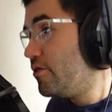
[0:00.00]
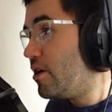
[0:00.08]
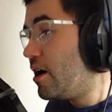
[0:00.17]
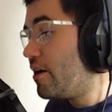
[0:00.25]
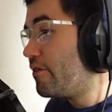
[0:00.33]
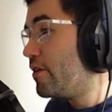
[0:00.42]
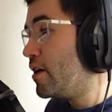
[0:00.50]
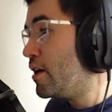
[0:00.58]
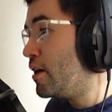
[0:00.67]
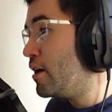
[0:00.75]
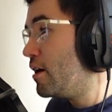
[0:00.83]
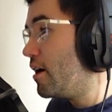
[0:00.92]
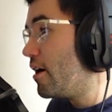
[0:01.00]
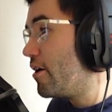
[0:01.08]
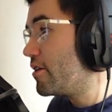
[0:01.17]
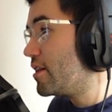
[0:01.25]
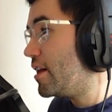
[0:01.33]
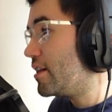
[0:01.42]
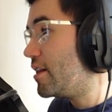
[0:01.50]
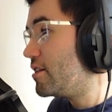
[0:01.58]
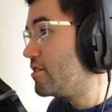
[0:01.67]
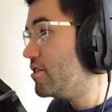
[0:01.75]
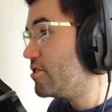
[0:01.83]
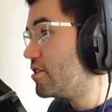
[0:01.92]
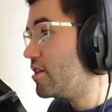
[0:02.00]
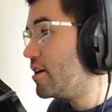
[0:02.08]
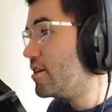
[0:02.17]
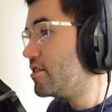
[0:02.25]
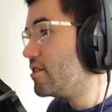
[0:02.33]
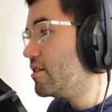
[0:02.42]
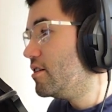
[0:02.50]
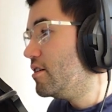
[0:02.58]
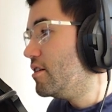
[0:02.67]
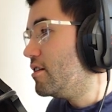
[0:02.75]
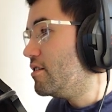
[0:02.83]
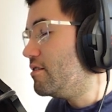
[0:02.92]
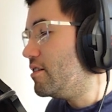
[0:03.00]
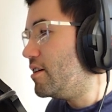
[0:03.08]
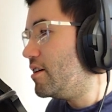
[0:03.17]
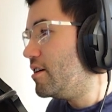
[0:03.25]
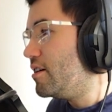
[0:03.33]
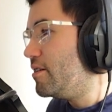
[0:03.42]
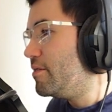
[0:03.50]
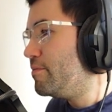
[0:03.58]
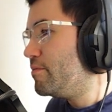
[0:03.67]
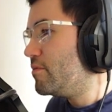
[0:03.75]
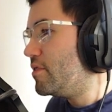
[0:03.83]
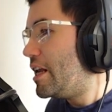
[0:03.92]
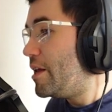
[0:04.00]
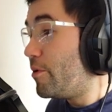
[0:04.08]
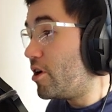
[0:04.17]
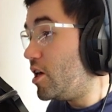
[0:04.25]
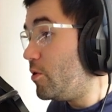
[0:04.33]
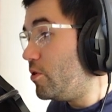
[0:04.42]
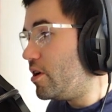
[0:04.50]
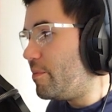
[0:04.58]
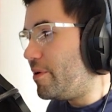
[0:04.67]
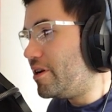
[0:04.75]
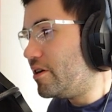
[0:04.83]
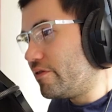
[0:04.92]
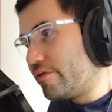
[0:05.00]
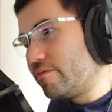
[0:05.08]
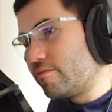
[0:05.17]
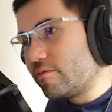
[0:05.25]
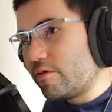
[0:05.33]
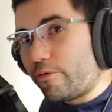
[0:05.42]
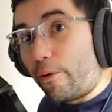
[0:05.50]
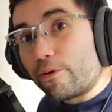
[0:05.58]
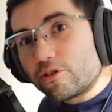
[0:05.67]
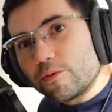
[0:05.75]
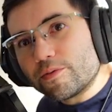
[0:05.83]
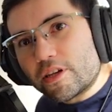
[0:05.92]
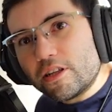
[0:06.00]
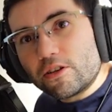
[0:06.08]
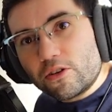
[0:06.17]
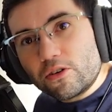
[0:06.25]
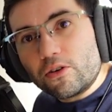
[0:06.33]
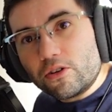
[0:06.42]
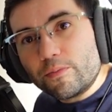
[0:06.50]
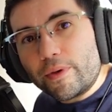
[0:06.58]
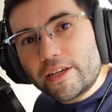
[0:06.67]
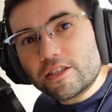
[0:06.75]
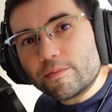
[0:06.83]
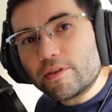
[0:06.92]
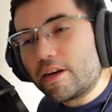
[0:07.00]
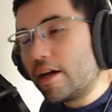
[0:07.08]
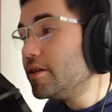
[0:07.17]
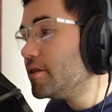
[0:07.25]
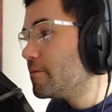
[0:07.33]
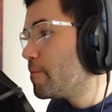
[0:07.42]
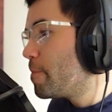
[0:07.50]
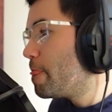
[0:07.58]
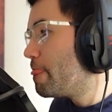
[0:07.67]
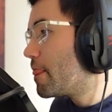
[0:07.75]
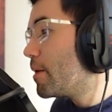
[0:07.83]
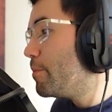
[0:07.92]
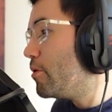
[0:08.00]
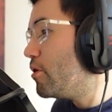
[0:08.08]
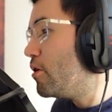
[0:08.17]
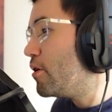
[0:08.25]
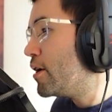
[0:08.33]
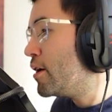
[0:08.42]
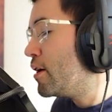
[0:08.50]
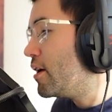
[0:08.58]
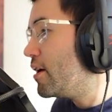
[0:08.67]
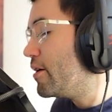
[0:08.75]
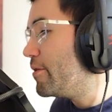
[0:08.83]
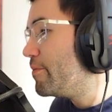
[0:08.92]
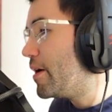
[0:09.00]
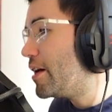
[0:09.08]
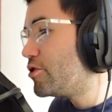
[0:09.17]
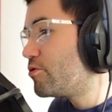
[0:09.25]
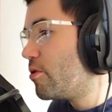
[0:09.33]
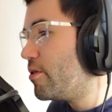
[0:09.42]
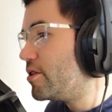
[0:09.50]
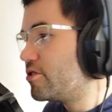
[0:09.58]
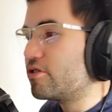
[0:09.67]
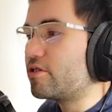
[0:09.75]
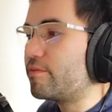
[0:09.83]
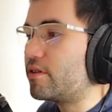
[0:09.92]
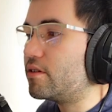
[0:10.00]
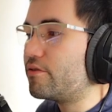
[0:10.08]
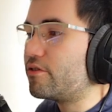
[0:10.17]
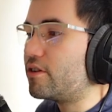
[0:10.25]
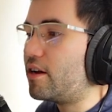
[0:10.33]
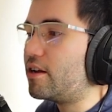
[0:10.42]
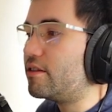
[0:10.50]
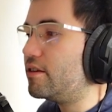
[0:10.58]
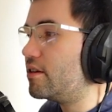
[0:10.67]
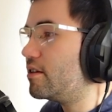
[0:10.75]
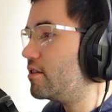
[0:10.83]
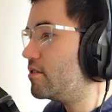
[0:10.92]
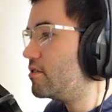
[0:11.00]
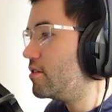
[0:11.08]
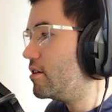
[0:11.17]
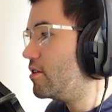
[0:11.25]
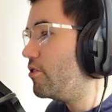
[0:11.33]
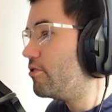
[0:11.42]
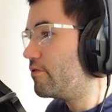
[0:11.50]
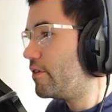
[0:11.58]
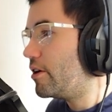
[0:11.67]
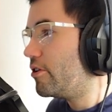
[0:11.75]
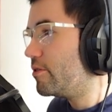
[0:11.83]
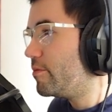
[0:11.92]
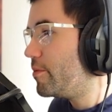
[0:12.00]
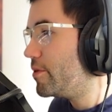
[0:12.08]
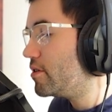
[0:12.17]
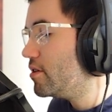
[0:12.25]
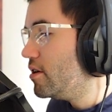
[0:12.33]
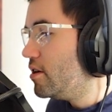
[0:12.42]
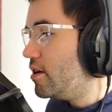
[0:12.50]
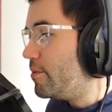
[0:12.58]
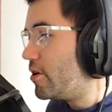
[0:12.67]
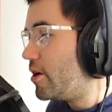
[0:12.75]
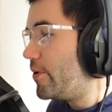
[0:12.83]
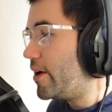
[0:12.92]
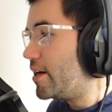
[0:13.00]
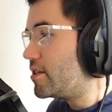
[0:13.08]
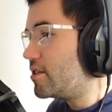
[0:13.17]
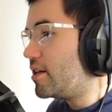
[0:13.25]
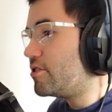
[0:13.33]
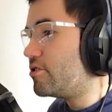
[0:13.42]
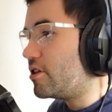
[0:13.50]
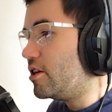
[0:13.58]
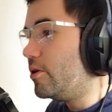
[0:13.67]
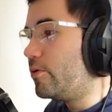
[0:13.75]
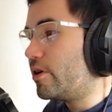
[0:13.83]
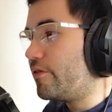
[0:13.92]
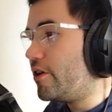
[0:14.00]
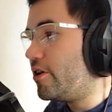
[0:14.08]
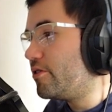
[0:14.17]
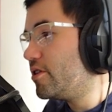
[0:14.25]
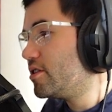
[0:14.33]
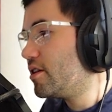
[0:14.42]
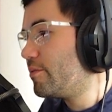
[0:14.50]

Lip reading: you have art like that's digitalized, anybody with a bit of Photoshop skill could make something nice. But hand drawing is just something different, and I think it's undervalued at the moment. But anyway, guys, that's just a little quick video on this